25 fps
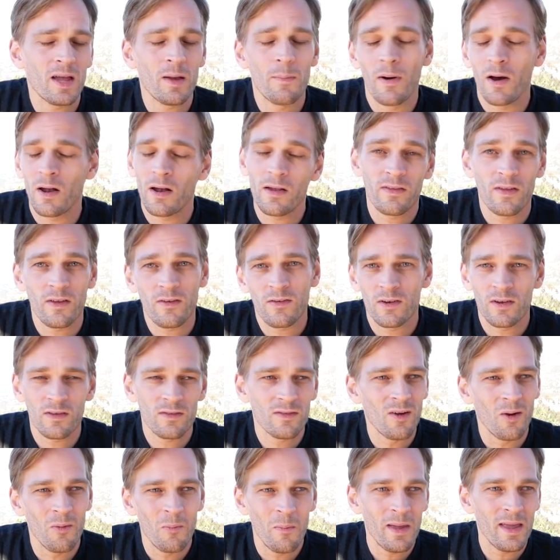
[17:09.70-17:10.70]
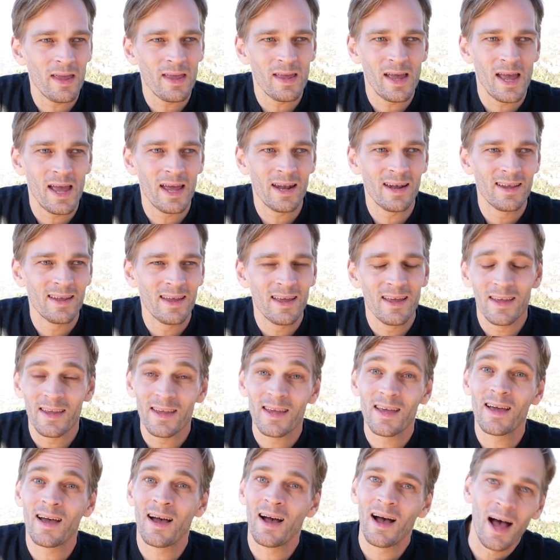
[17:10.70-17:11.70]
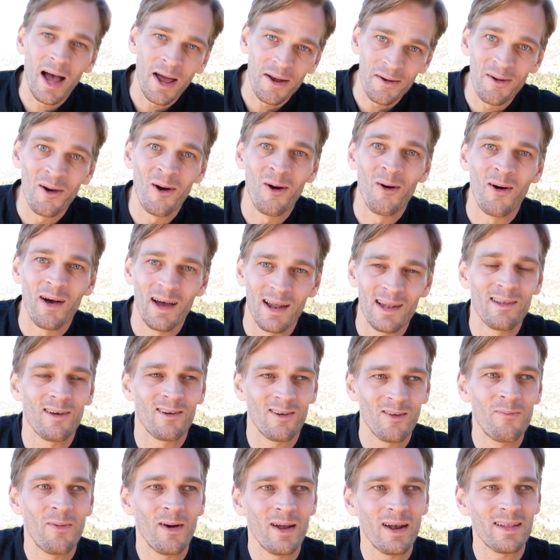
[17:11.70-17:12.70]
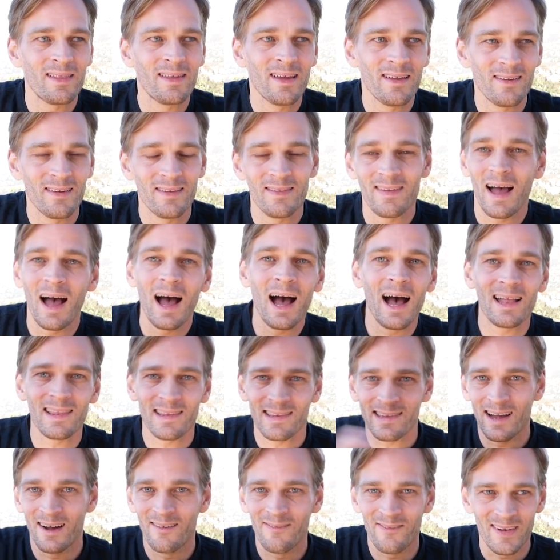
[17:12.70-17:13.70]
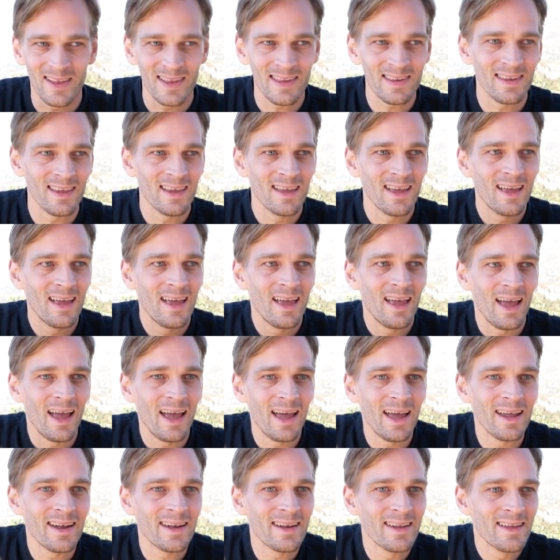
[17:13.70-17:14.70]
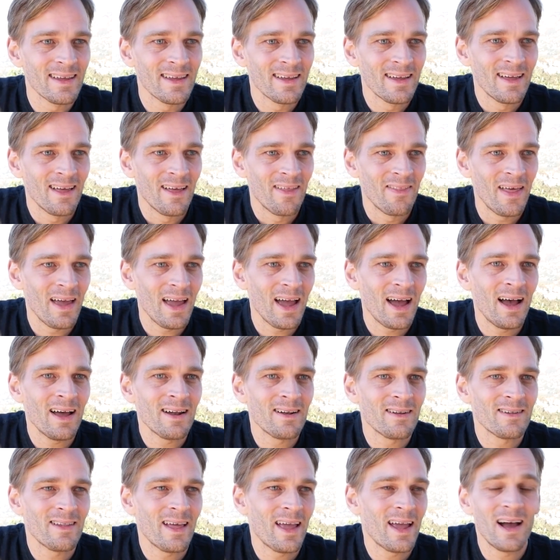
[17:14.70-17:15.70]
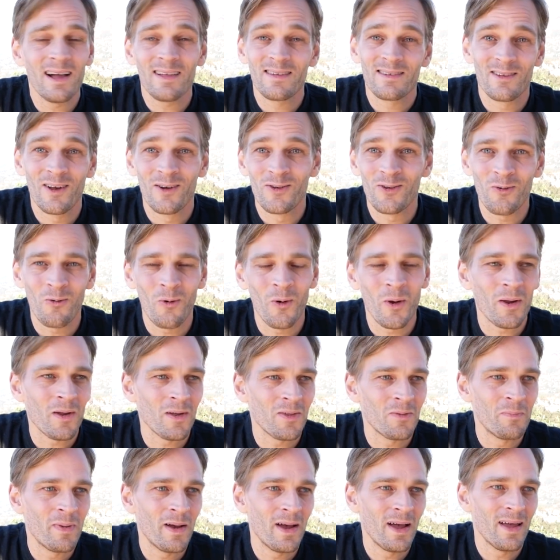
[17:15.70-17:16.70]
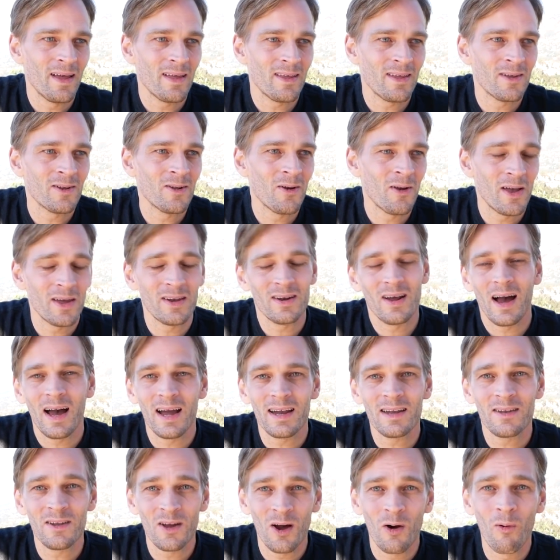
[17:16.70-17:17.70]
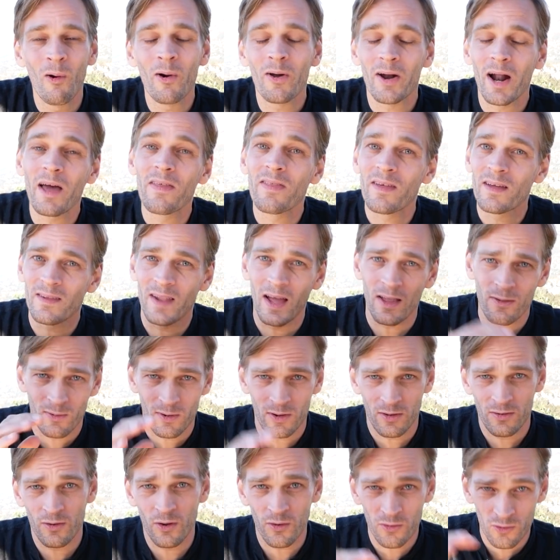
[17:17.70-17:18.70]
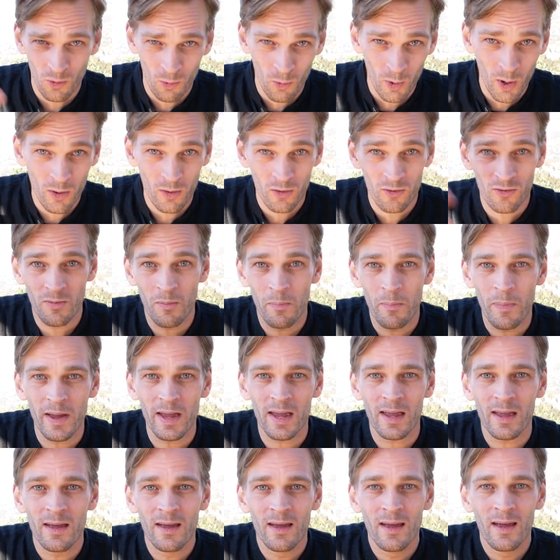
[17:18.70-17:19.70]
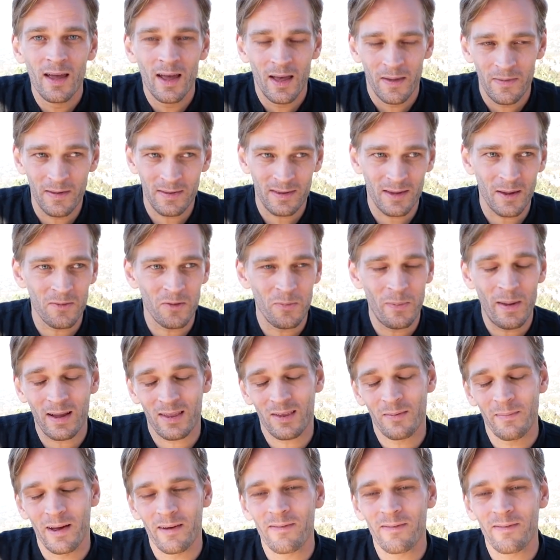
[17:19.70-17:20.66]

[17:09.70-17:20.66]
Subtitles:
a politician is not me. And yeah, I know a lot of politicians aren't selfless and they aren't social workers, but you know, in an ideal world, I think that's what a social worker should be. This comes back to my